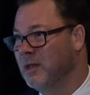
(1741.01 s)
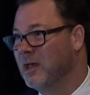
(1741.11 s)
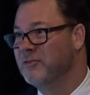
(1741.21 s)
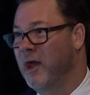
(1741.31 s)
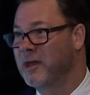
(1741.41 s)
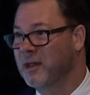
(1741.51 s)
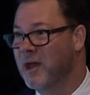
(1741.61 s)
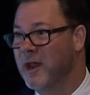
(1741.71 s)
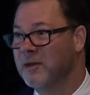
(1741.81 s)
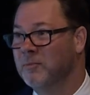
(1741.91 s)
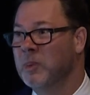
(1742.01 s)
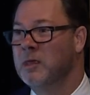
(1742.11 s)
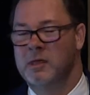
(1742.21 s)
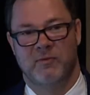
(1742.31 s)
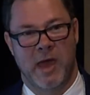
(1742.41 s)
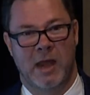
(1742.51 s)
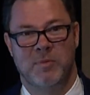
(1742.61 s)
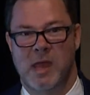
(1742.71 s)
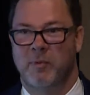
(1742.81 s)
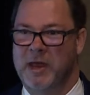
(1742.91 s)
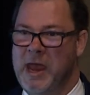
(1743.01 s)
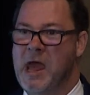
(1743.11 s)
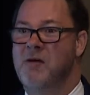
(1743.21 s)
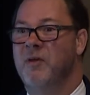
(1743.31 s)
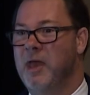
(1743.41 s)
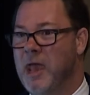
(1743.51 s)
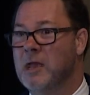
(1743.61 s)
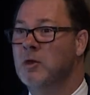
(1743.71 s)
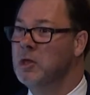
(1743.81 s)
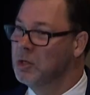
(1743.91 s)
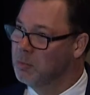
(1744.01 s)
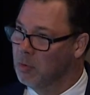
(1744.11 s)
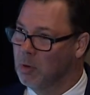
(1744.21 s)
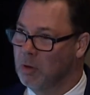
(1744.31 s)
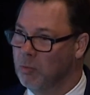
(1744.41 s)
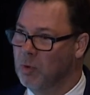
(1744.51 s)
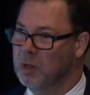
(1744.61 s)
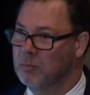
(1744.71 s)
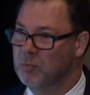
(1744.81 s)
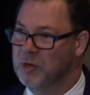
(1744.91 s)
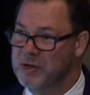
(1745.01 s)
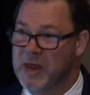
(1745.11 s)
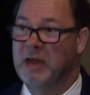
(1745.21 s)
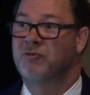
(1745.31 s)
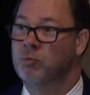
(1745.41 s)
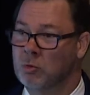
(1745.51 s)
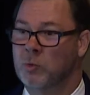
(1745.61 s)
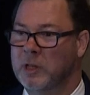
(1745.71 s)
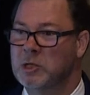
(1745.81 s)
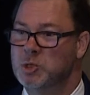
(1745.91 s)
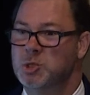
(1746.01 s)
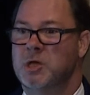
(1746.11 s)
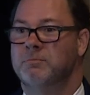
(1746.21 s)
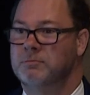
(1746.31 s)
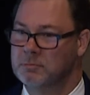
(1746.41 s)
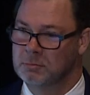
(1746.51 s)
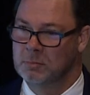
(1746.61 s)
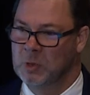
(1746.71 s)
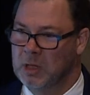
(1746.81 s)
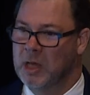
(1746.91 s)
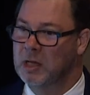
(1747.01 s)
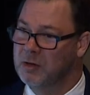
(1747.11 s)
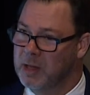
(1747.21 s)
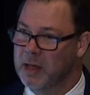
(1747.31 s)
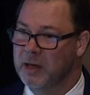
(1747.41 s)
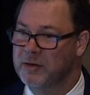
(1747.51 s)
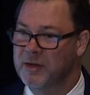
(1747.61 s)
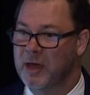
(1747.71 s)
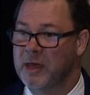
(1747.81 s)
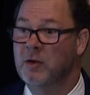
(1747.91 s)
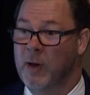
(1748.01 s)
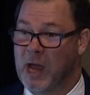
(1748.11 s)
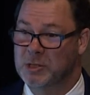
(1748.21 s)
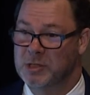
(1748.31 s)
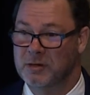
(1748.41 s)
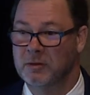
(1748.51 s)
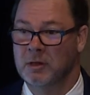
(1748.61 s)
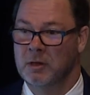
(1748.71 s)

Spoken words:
is not going to cut it. You've got to be able to have a contextual relationship and interaction